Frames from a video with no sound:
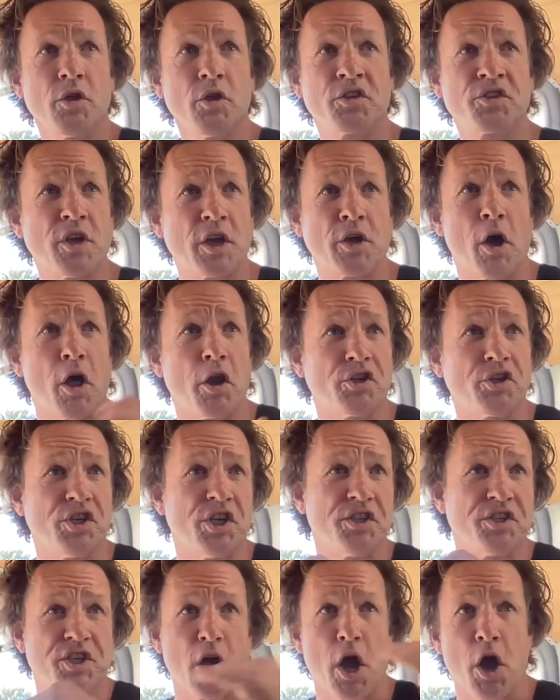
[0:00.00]
your
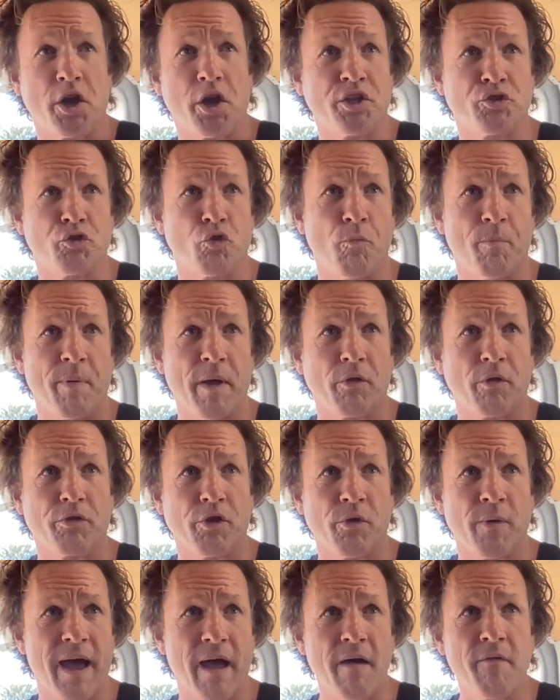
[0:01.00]
psychology is the only tool belt
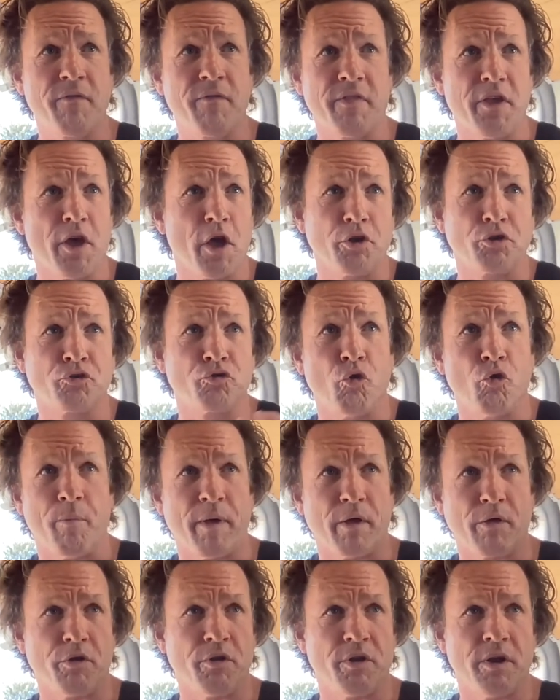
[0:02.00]
you have and the only tool
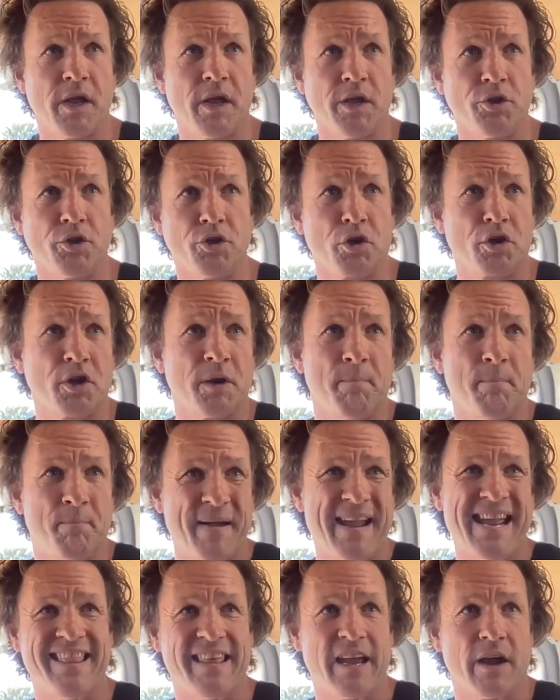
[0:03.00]
belt you need. You're not going to
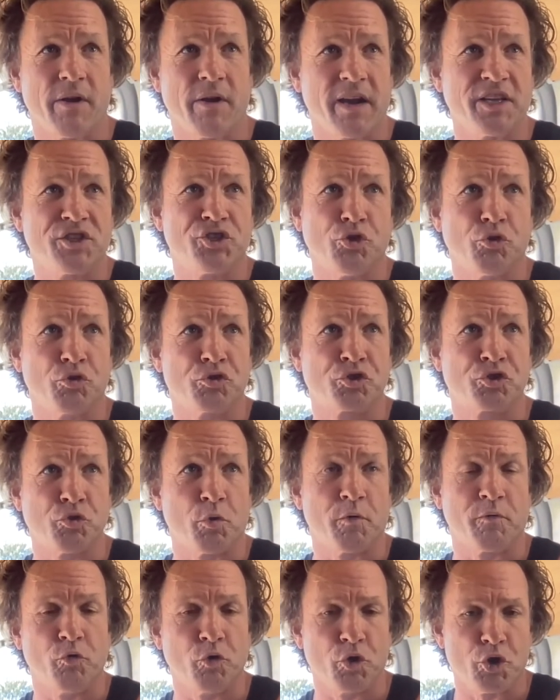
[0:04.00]
be there unless you're
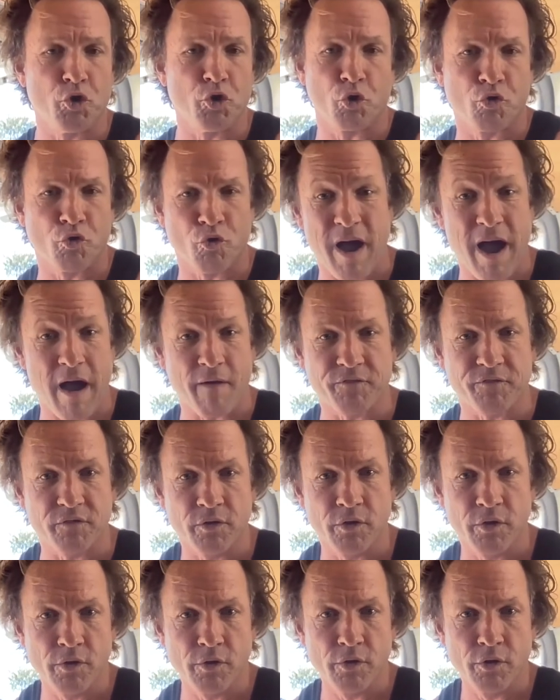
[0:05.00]
sort of good at your craft
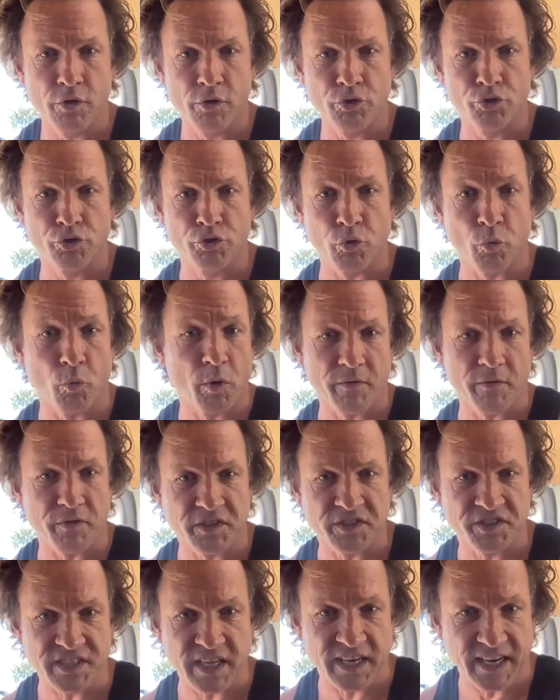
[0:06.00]
to
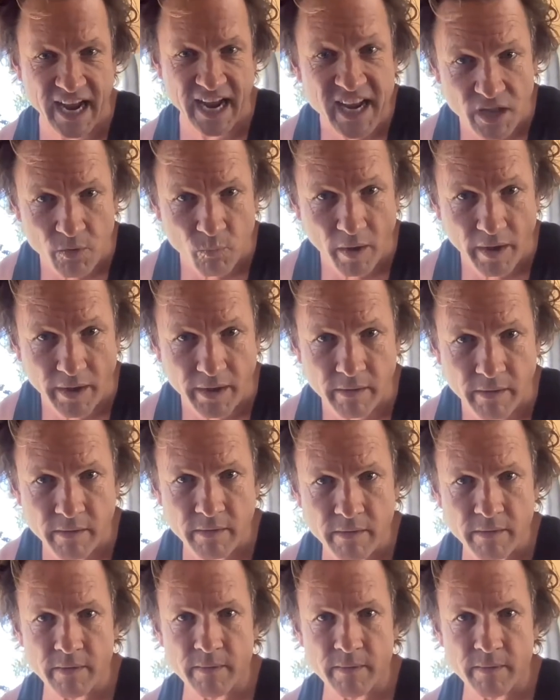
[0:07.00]
whatever extent mm-hmm. anyway.